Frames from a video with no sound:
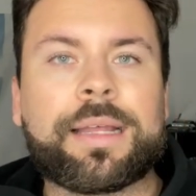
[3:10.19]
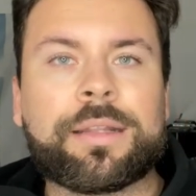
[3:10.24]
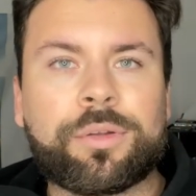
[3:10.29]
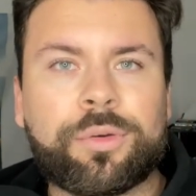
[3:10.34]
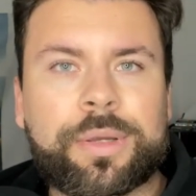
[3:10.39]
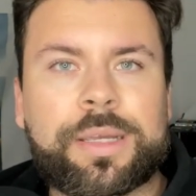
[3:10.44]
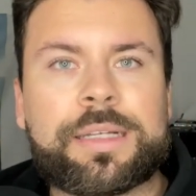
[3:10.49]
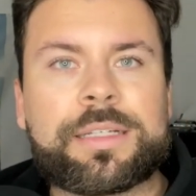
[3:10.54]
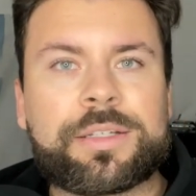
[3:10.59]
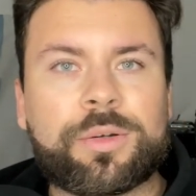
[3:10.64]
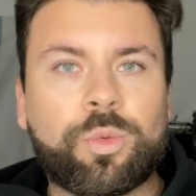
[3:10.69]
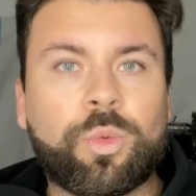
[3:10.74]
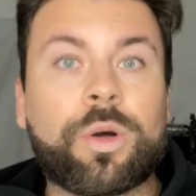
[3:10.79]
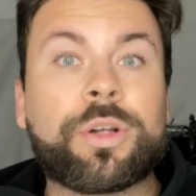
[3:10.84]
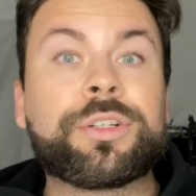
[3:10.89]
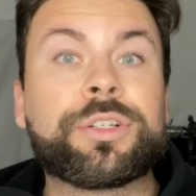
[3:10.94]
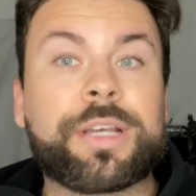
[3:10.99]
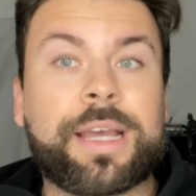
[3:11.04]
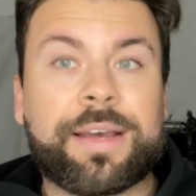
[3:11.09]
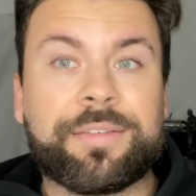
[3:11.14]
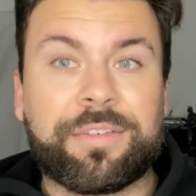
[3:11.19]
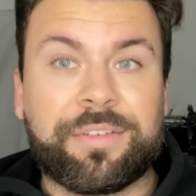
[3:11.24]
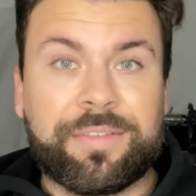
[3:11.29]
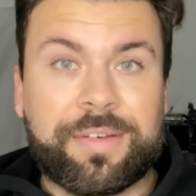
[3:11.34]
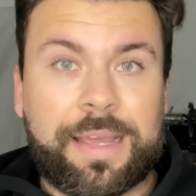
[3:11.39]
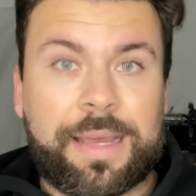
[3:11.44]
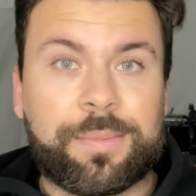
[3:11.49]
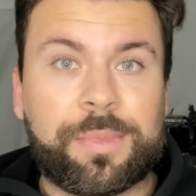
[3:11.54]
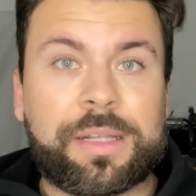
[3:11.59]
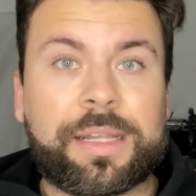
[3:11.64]
and looking to want to have a
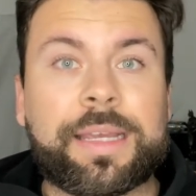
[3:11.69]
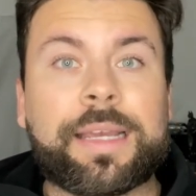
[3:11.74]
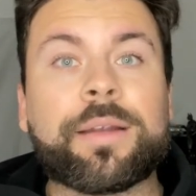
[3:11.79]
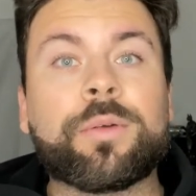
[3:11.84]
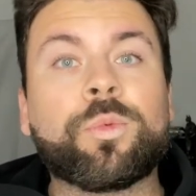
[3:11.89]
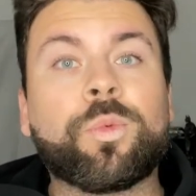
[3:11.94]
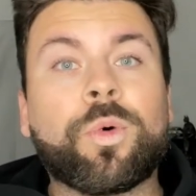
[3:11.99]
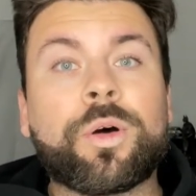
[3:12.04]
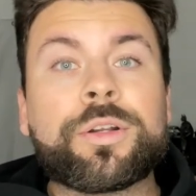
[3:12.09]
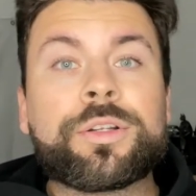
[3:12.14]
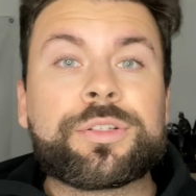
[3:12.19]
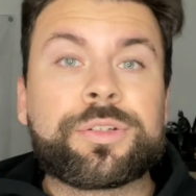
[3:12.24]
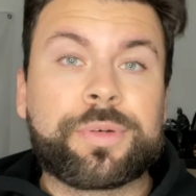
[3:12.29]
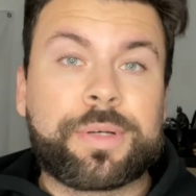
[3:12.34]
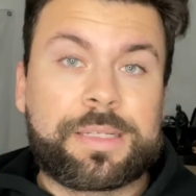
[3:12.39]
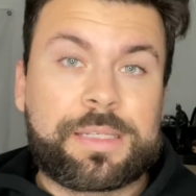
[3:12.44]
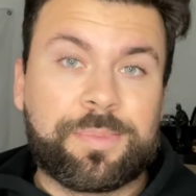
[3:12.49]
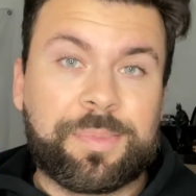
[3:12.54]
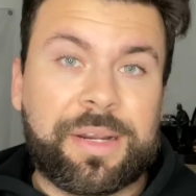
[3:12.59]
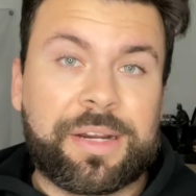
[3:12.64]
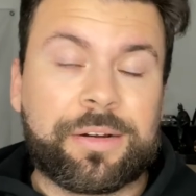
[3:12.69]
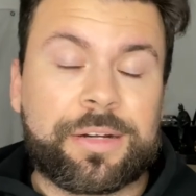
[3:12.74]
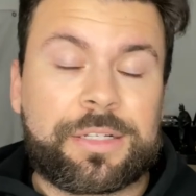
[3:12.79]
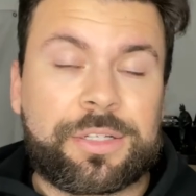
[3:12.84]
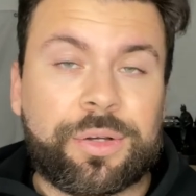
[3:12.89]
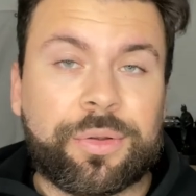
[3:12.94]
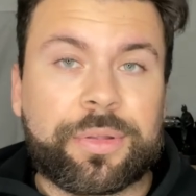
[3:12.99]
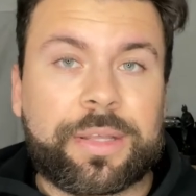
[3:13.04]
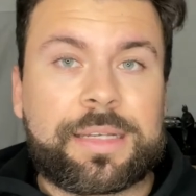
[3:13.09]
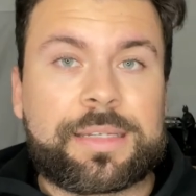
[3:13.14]
family and want to
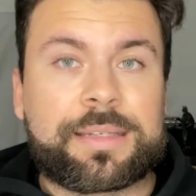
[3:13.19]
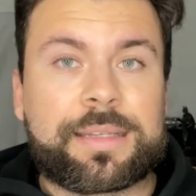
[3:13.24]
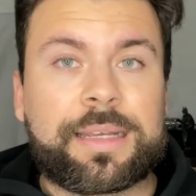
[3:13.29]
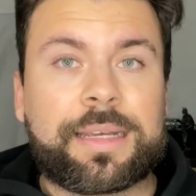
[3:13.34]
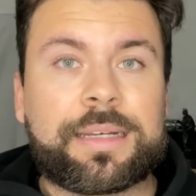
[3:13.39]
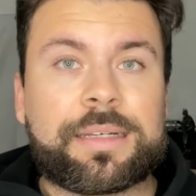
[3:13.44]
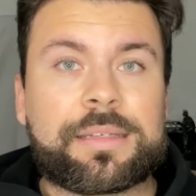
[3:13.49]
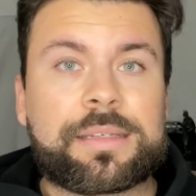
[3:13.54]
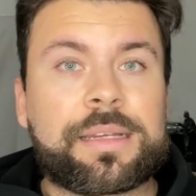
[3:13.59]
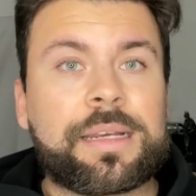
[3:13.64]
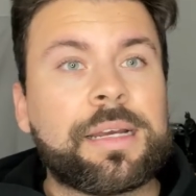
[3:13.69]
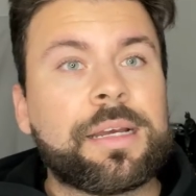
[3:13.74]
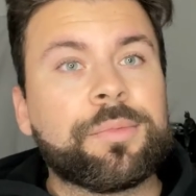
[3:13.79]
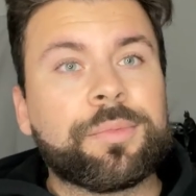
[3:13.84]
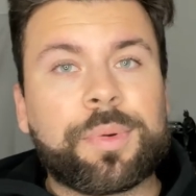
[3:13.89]
experience all these things.